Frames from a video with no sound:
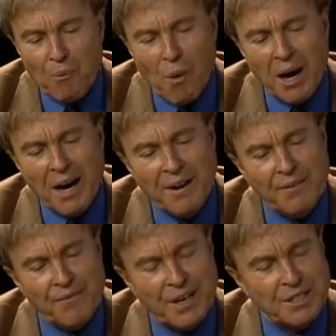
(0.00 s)
What kind of
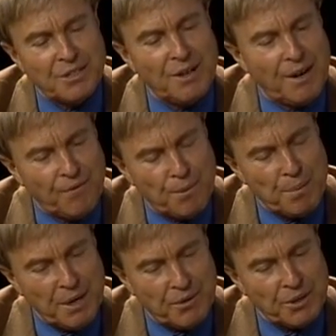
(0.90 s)
advice do you have for
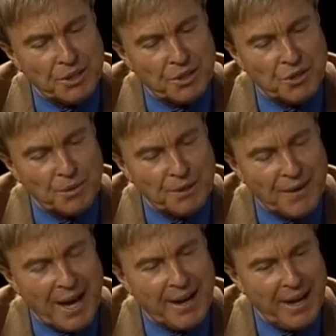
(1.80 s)
parents in terms of
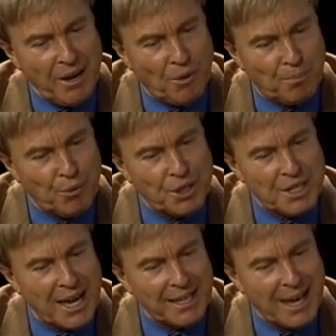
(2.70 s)
how to help bridge
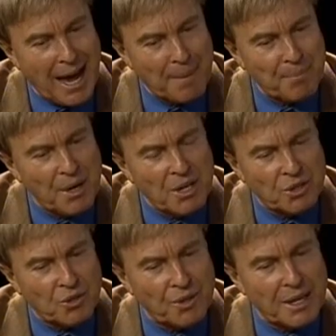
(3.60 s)
that gap
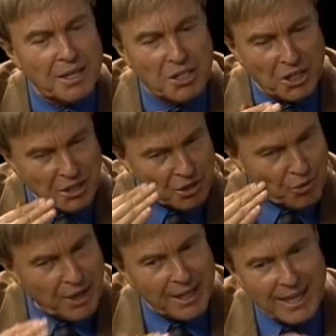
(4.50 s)
so that it doesn't
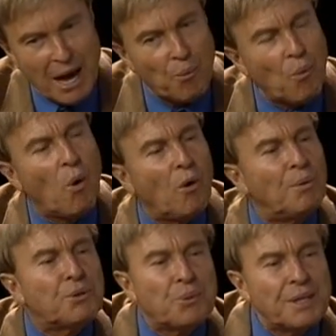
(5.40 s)
create that wall
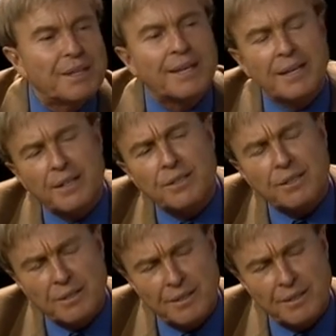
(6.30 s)
between the kids?